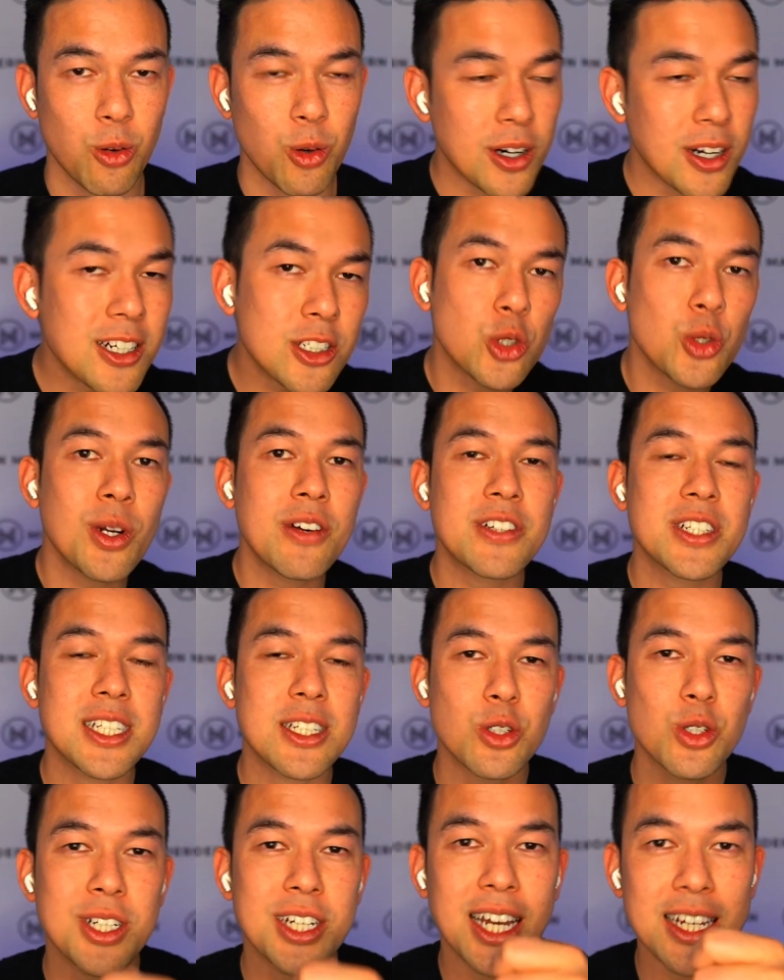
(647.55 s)
What do I do every
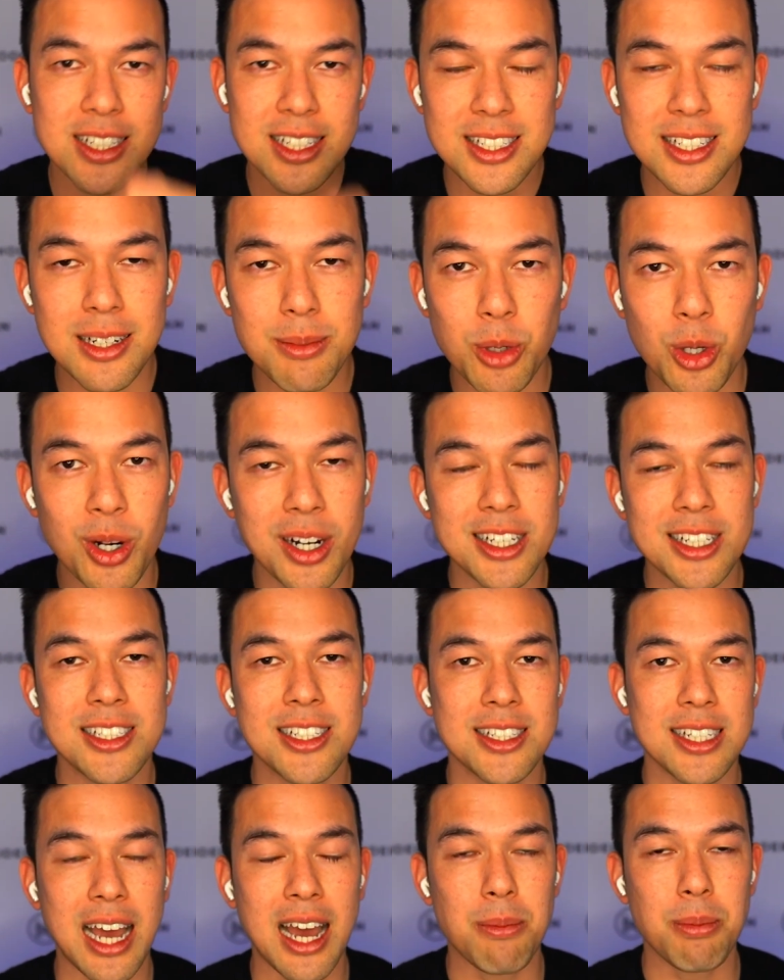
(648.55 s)
single day to turn more leads
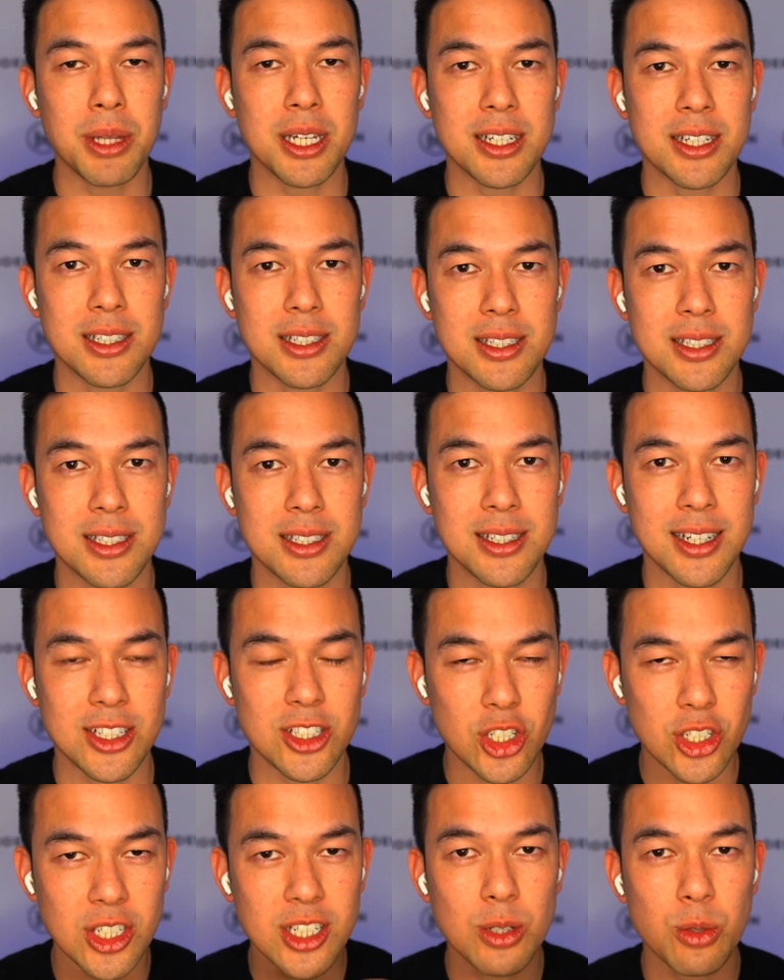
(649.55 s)
into applicants? And
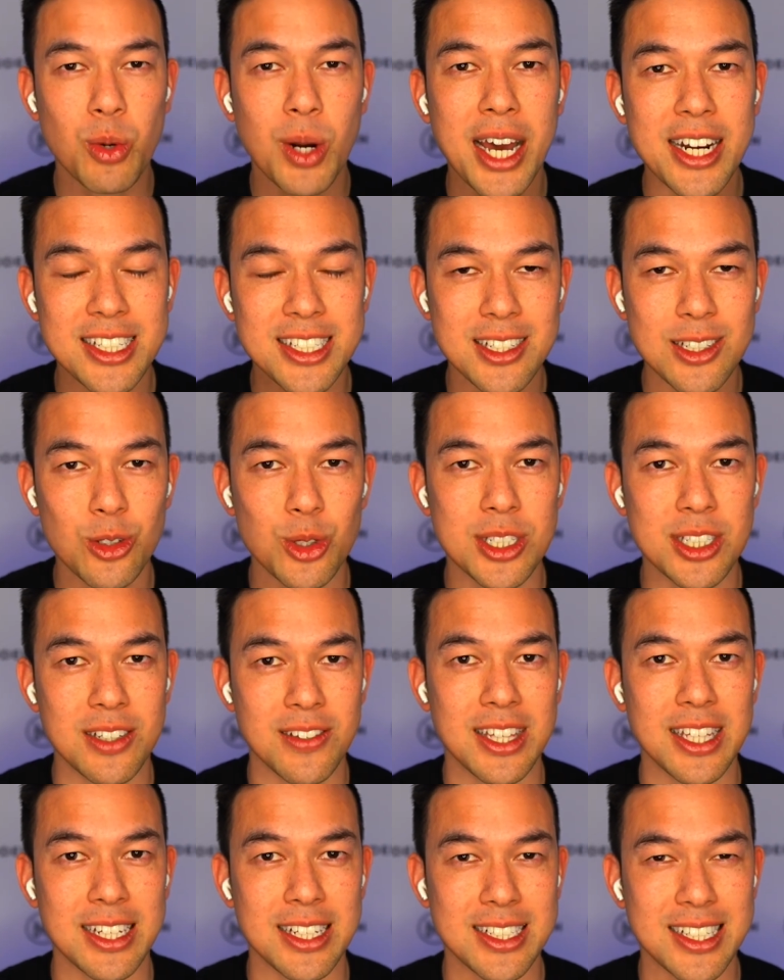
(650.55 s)
so you can write a series of
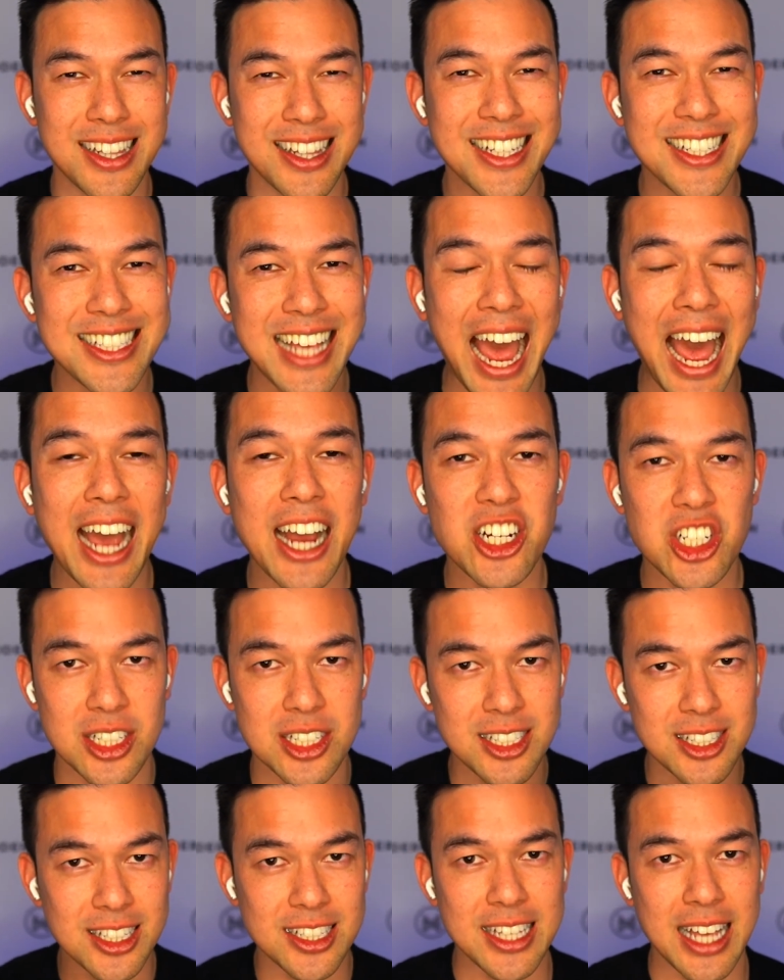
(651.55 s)
things, and these are
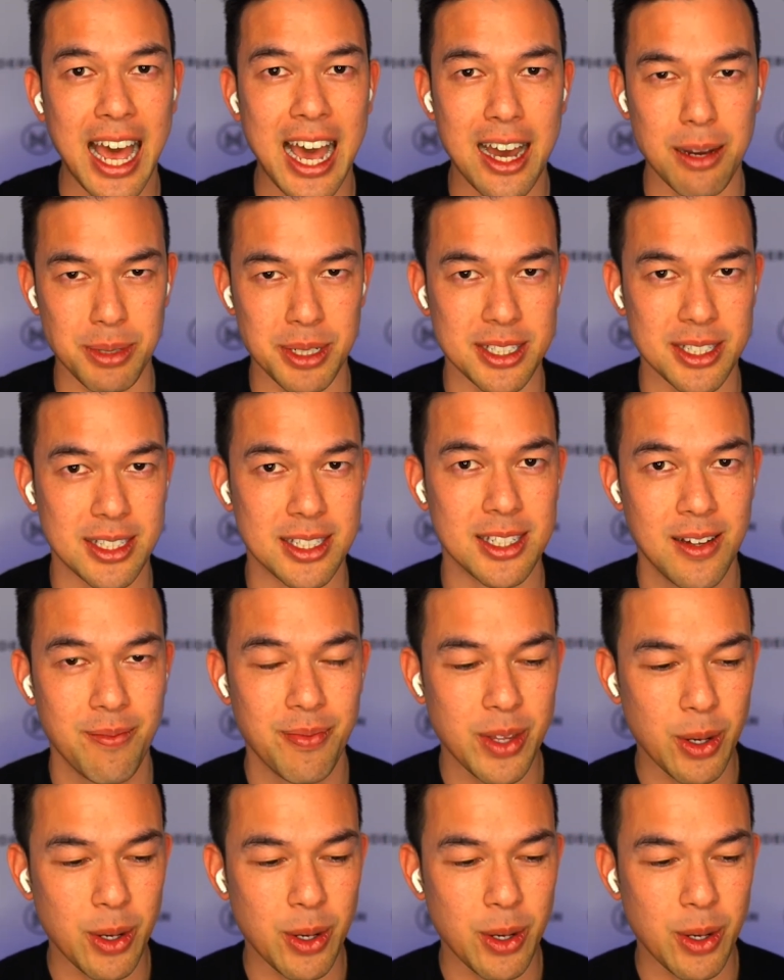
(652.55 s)
actions, these are habits.